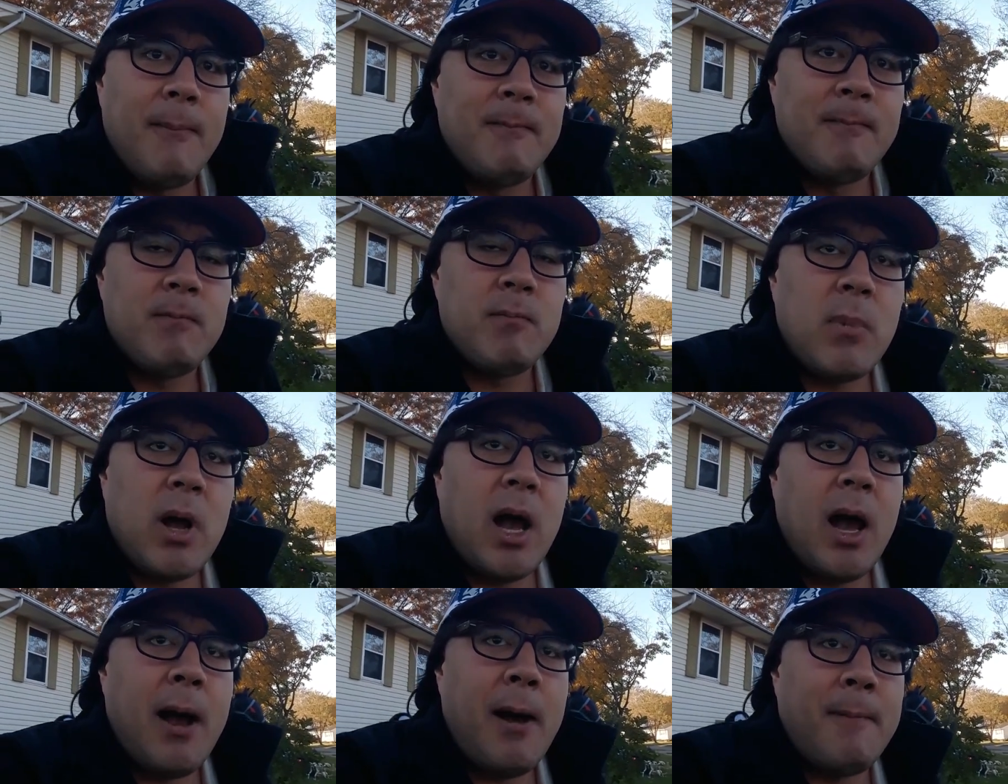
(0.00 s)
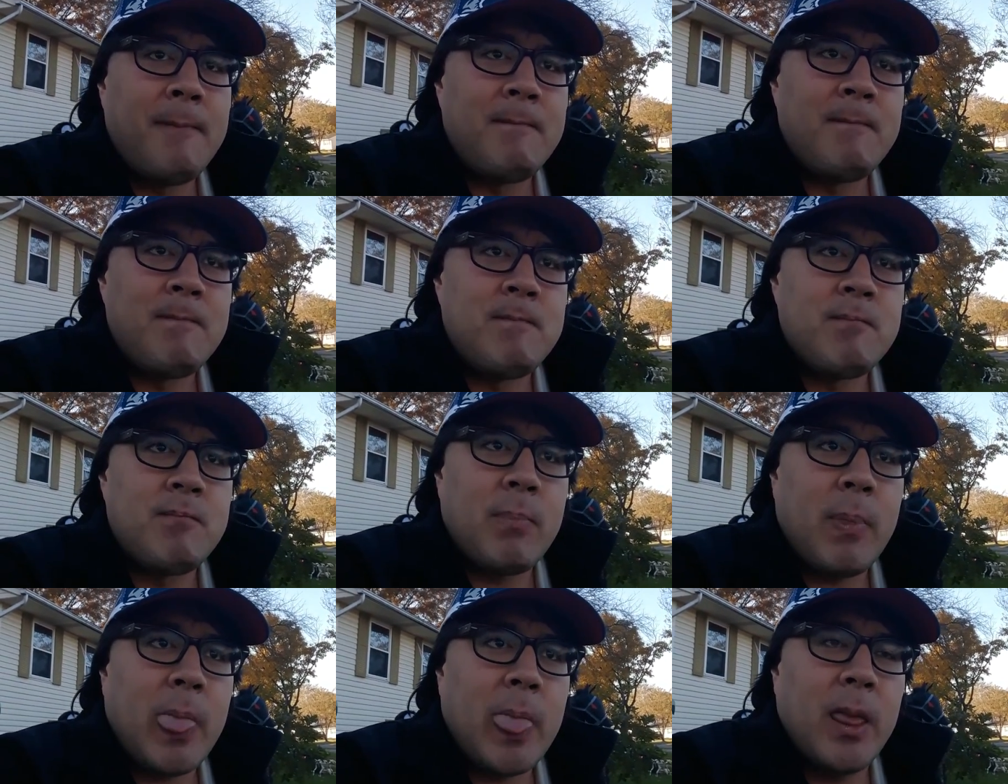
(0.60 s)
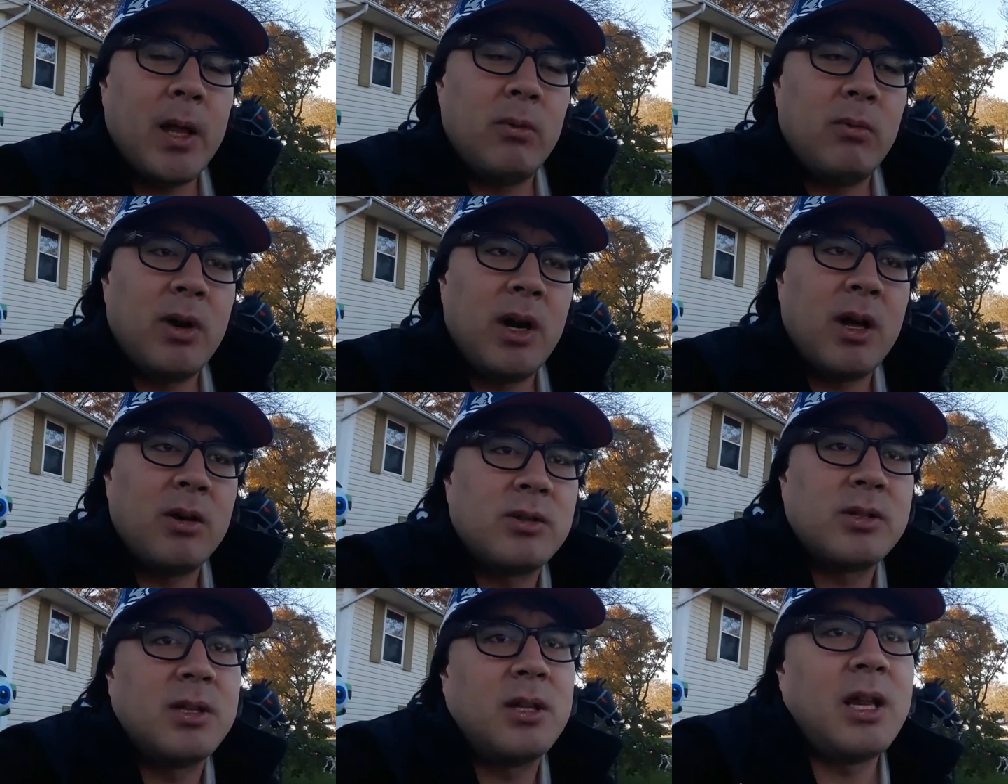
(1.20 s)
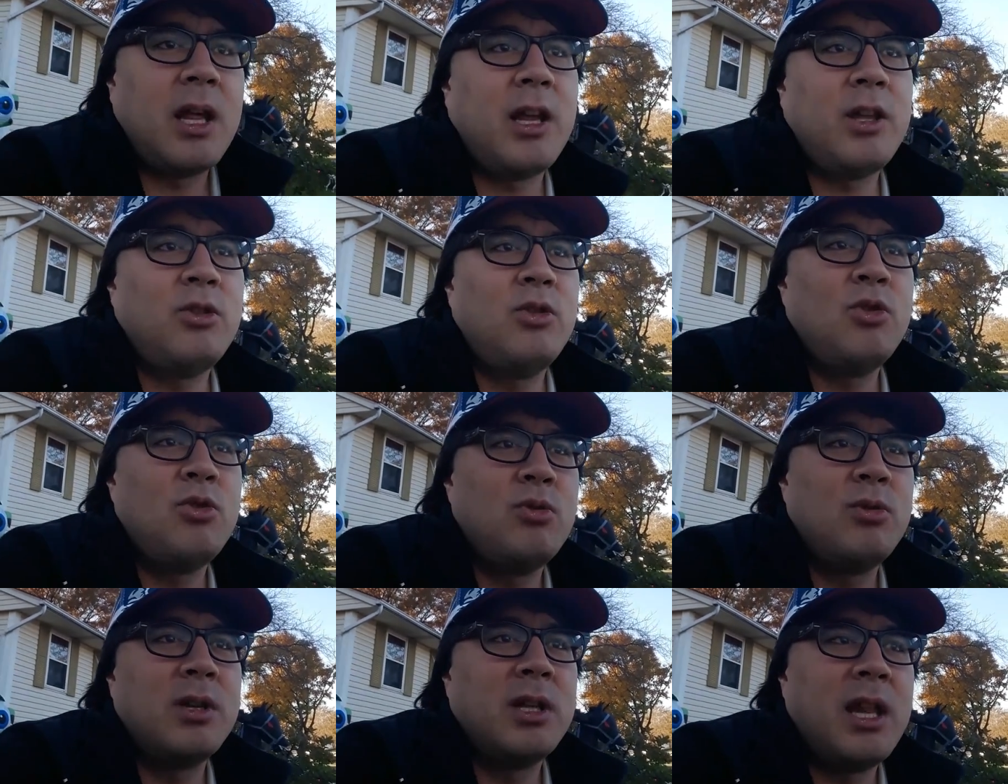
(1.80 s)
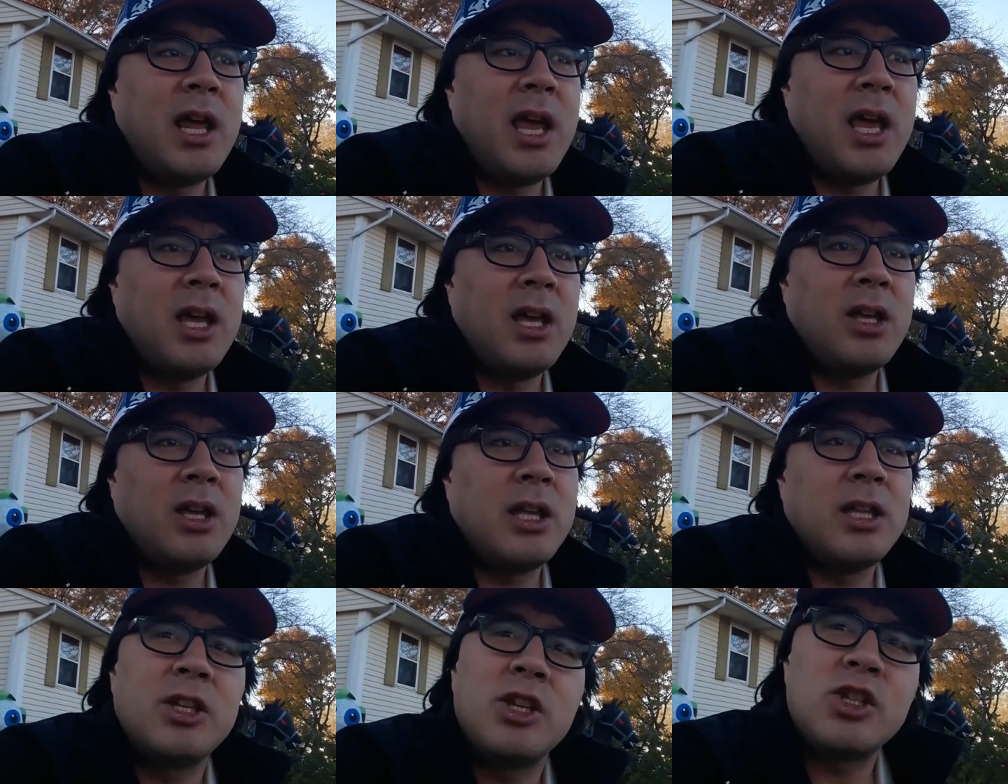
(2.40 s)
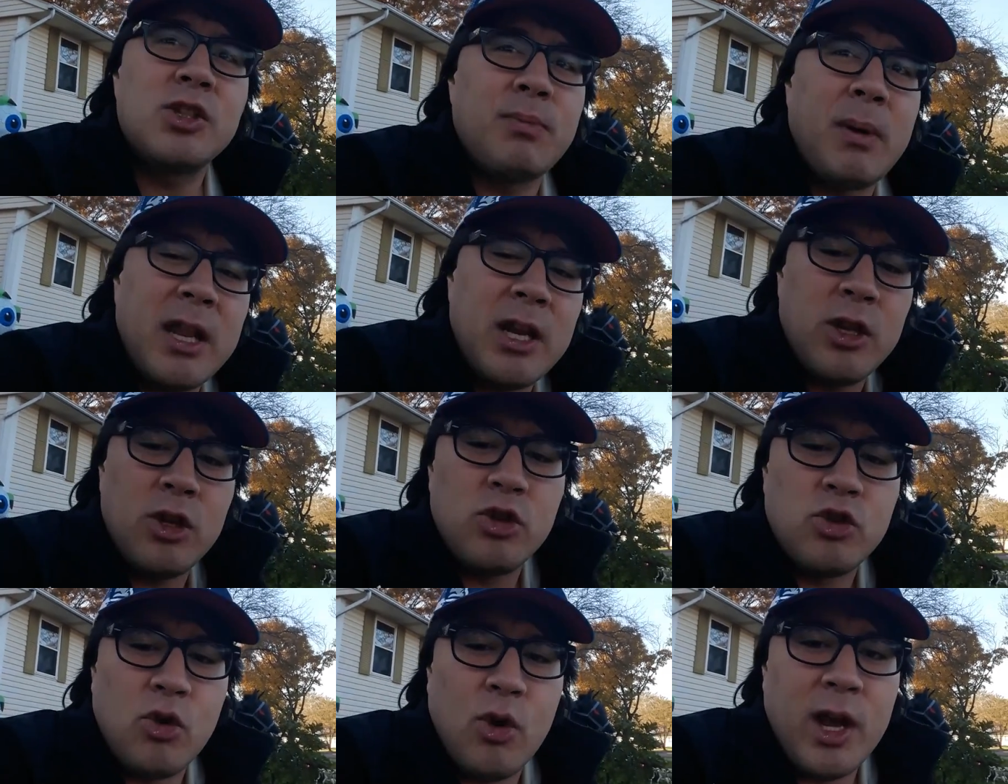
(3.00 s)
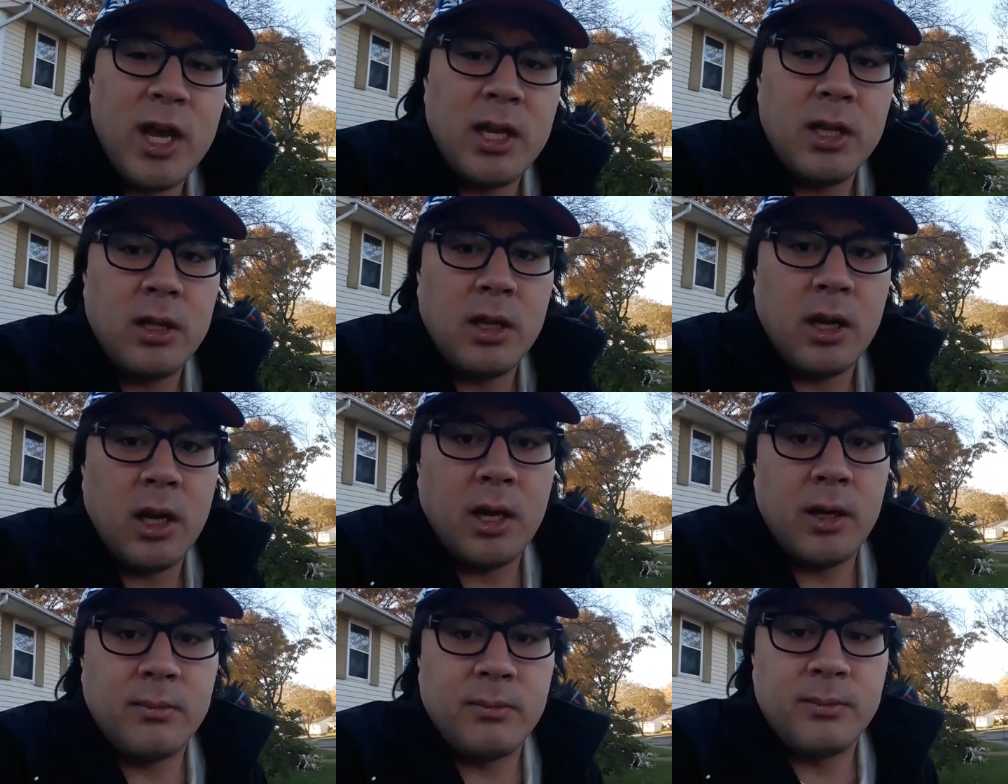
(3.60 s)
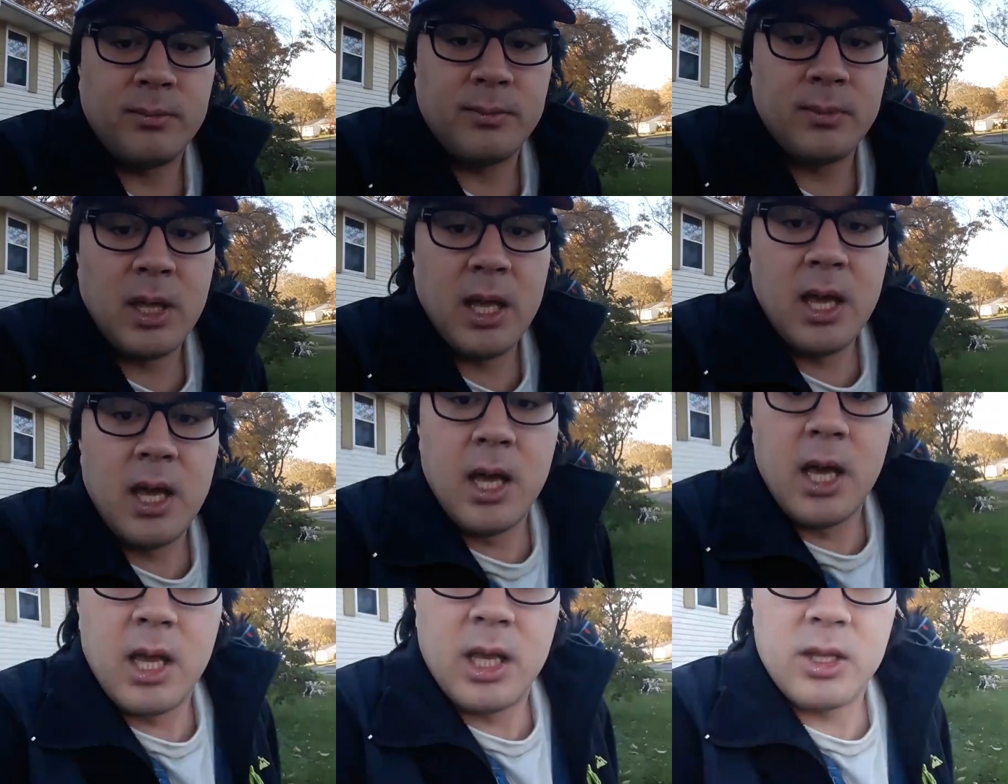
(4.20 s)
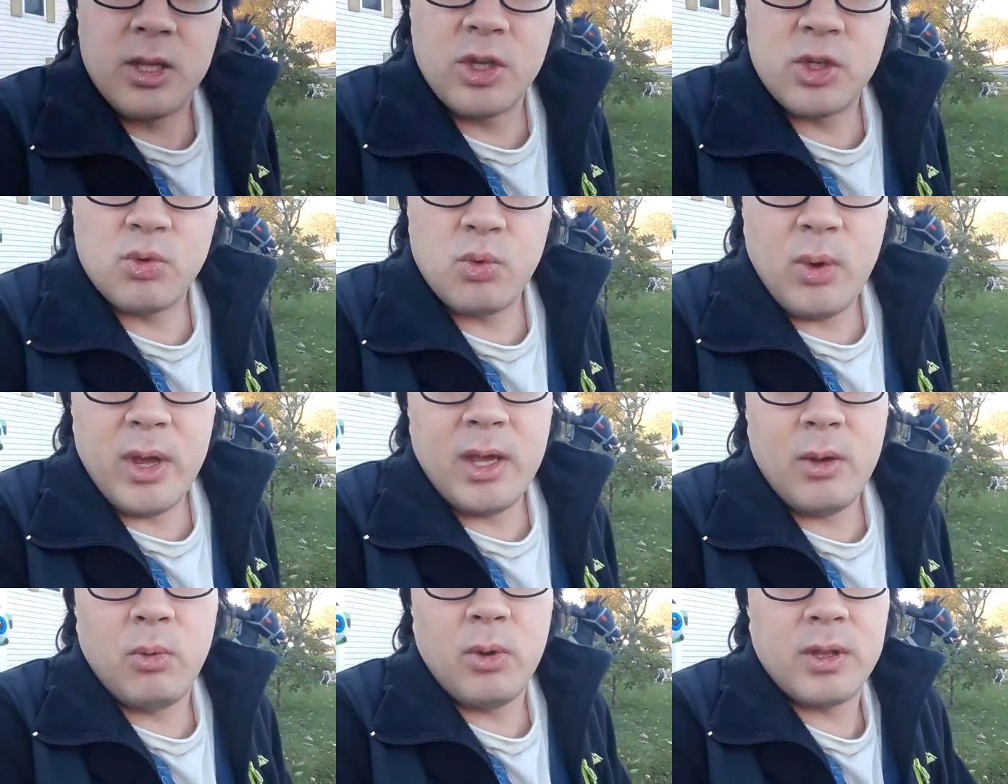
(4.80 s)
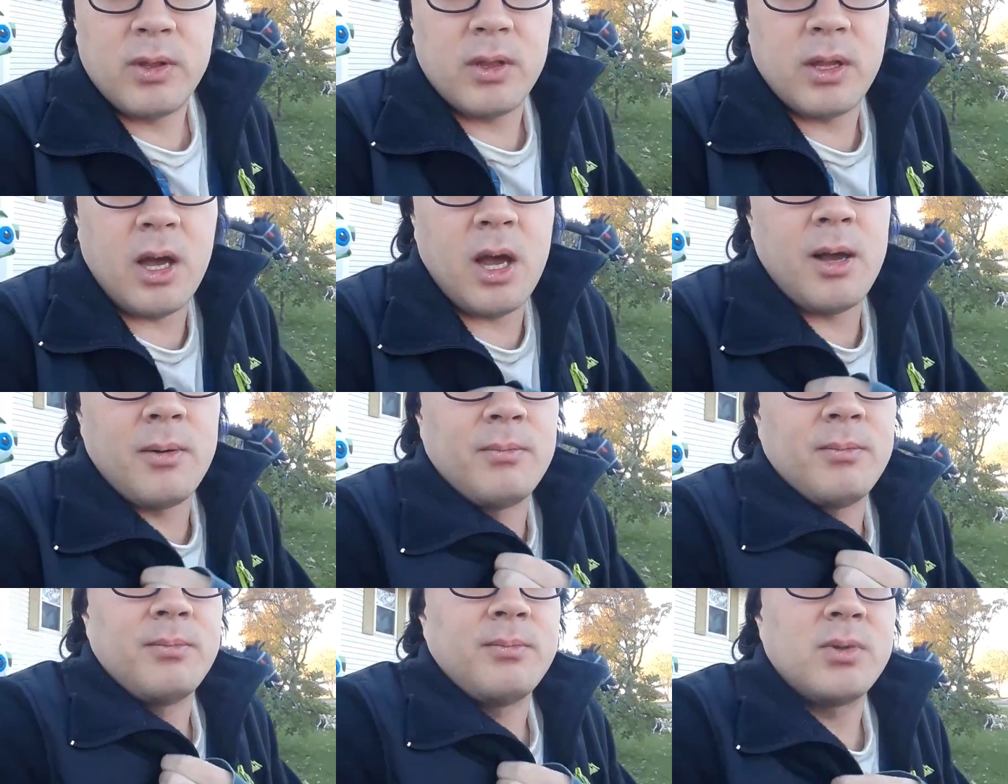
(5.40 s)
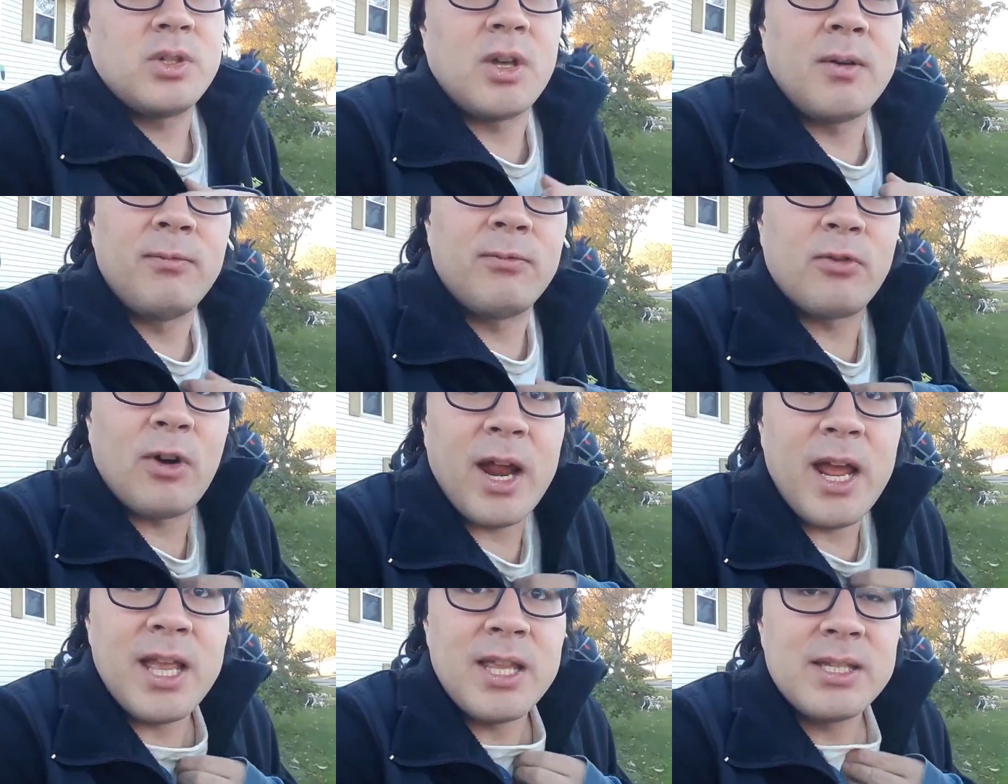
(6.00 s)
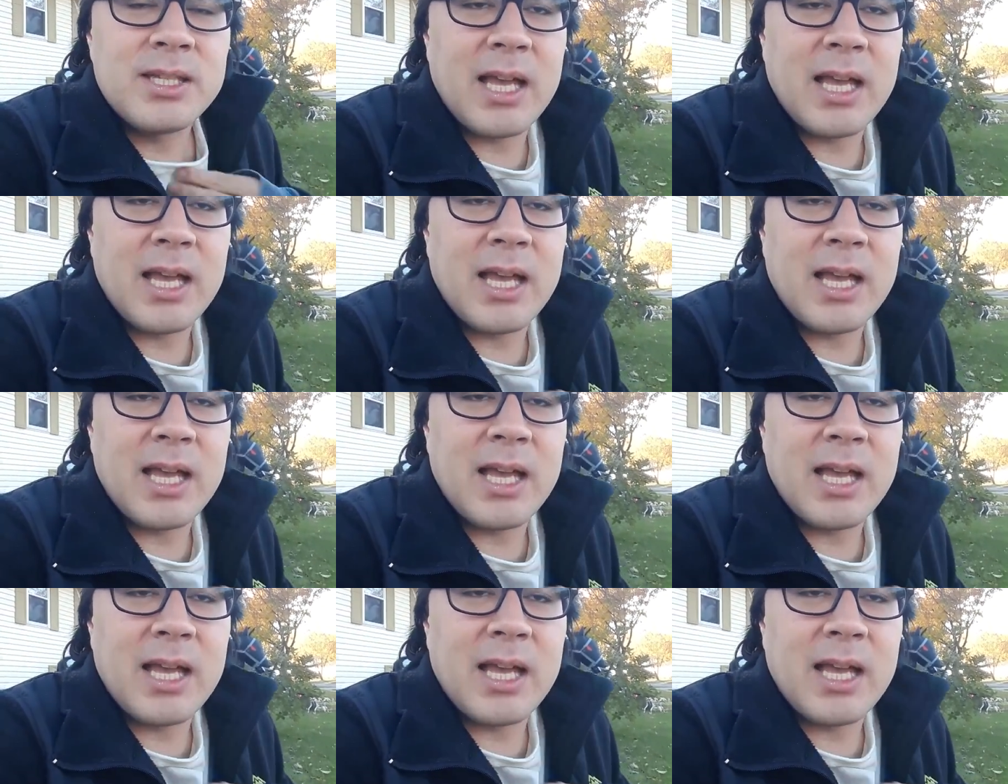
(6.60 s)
What else did I do today? Just been enjoying this week with some friends.